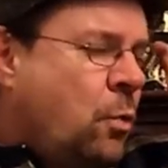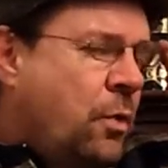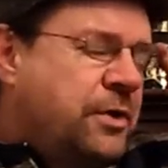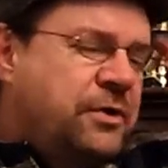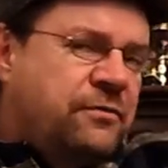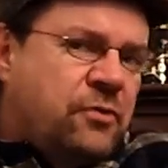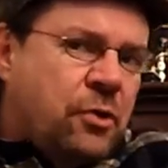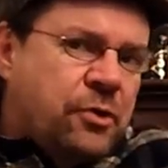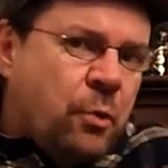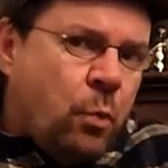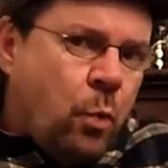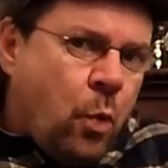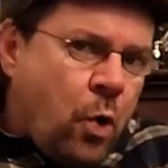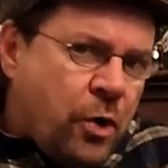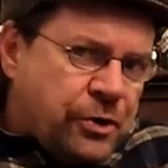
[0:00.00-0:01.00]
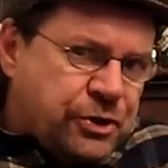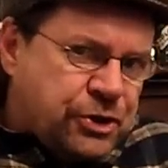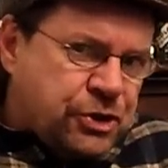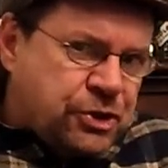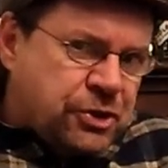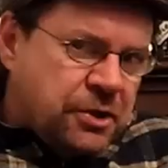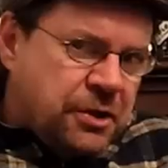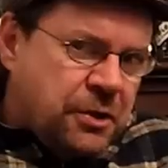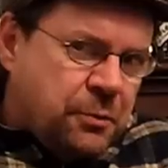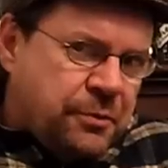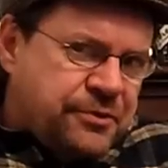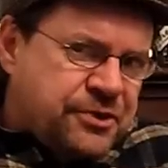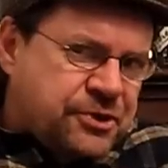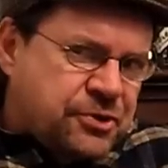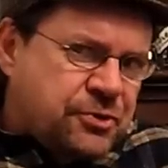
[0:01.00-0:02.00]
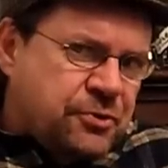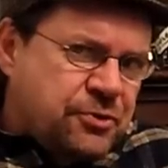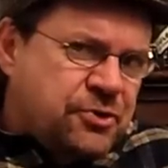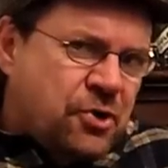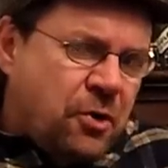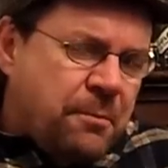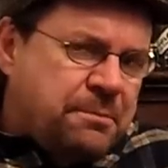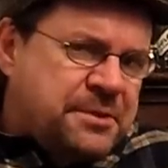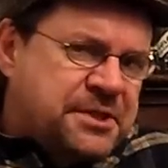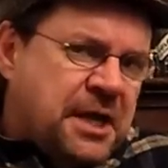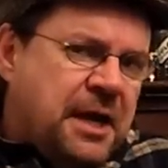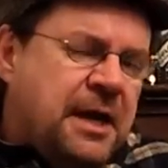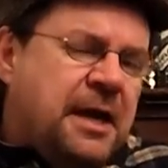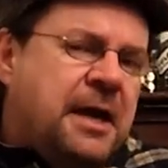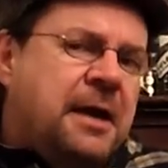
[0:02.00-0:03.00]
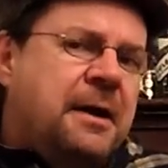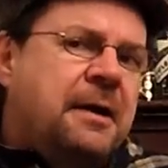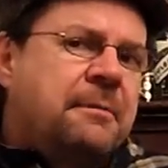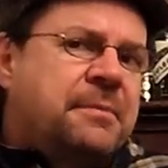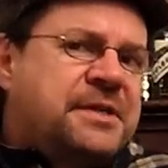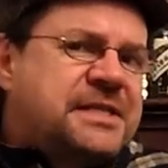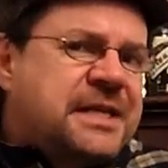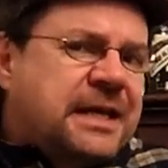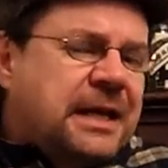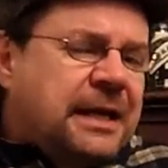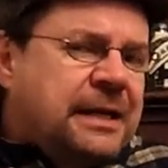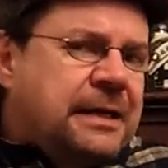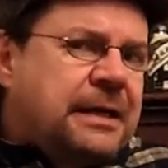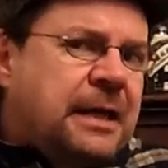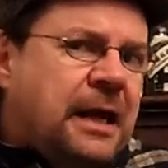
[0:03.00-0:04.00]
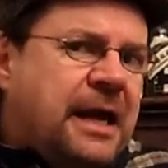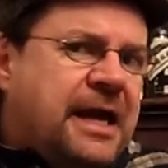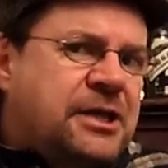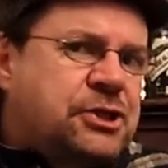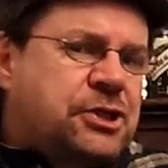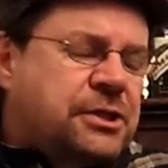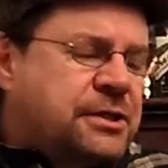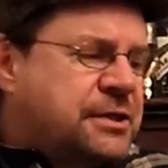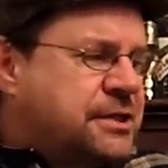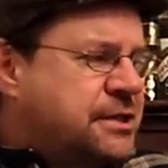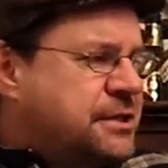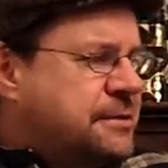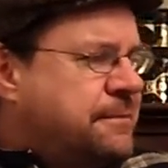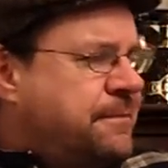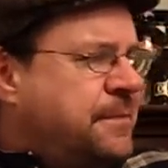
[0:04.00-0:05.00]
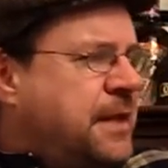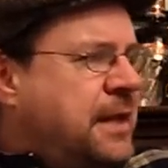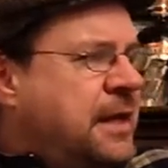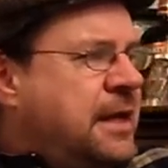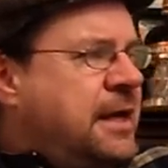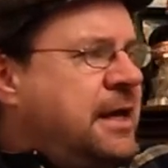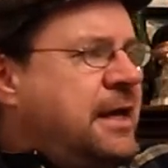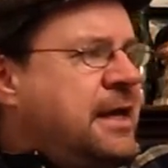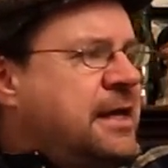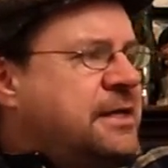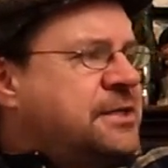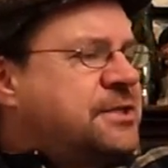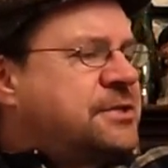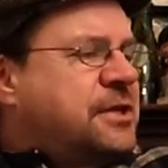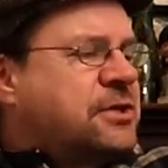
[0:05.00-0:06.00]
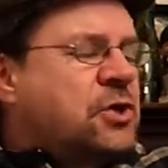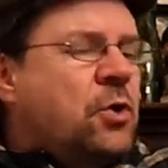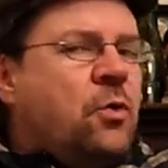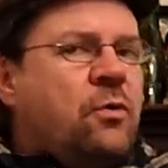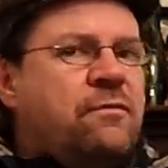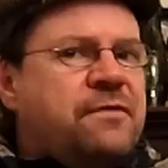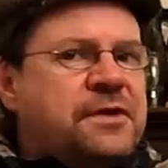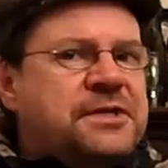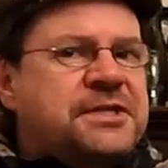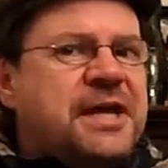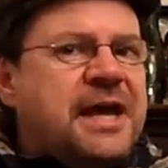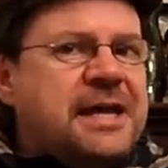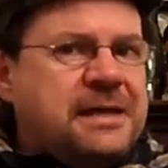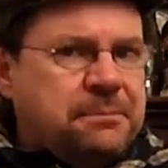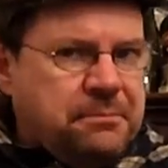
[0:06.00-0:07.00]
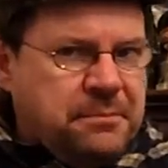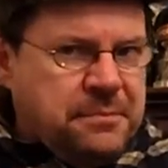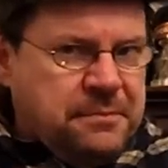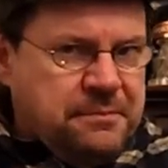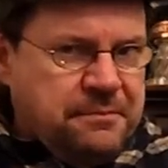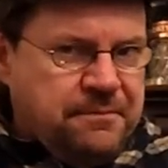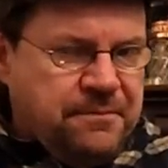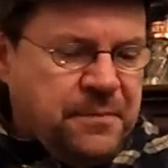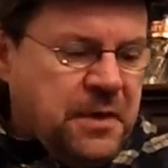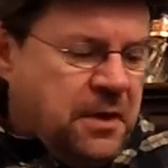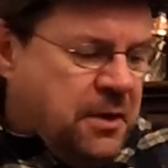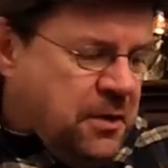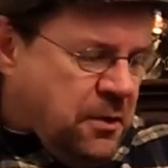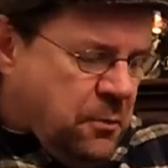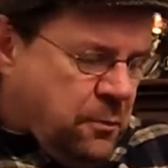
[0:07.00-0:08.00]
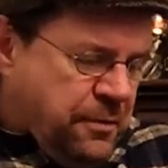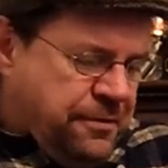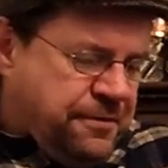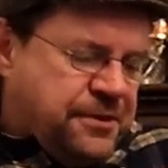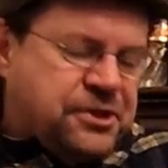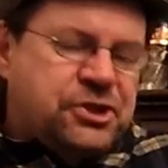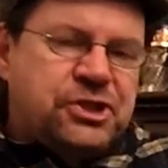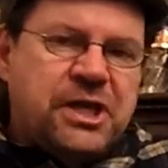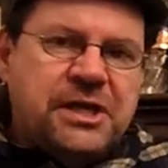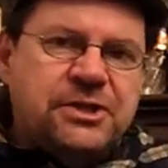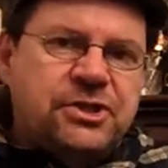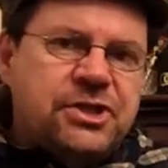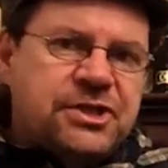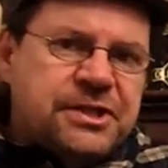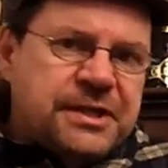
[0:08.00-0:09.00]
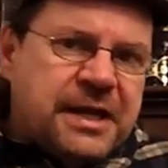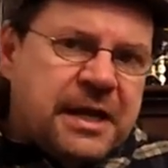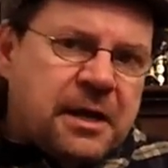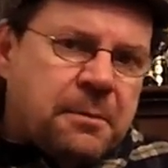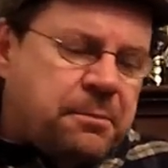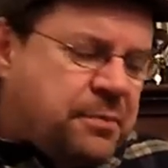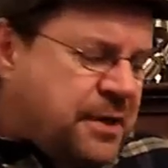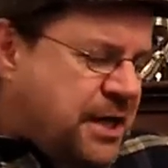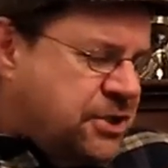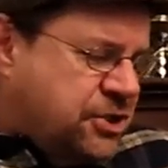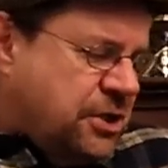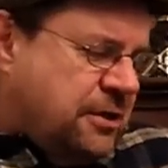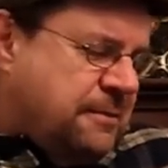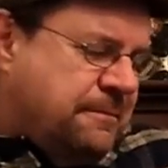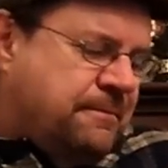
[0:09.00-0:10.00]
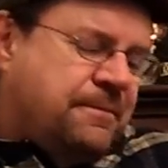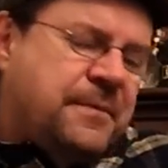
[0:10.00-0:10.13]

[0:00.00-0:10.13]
What you've got to watch with screw tops, particularly in collections, is that over time, with the changes in air pressure,